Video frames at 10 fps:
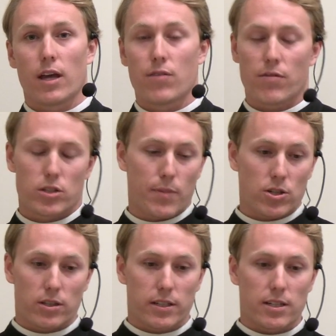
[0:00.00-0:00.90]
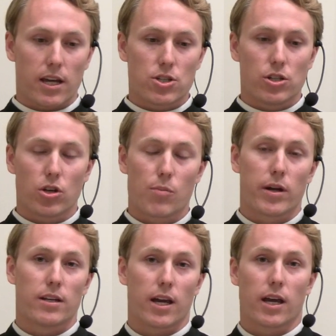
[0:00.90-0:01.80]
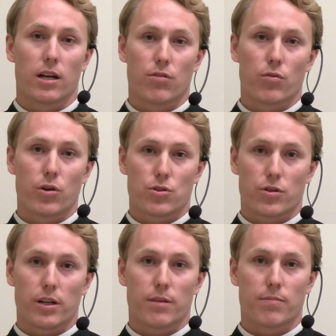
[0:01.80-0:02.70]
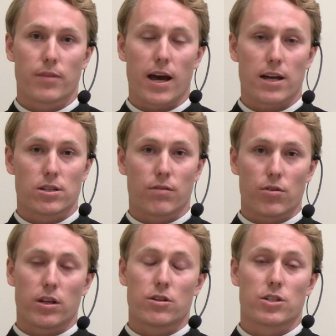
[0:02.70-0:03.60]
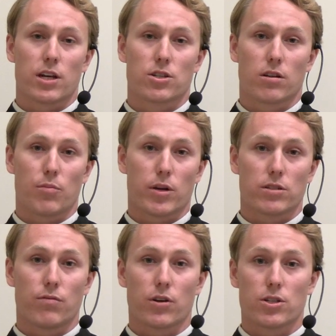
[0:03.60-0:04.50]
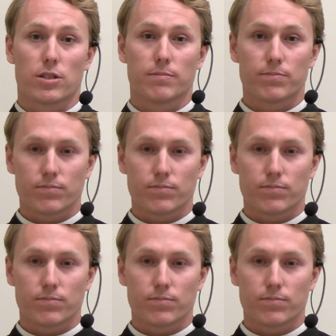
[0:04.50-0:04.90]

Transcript: If you have a special intention, you can pray a decade of the rosary, asking for the intercession of the Blessed Virgin.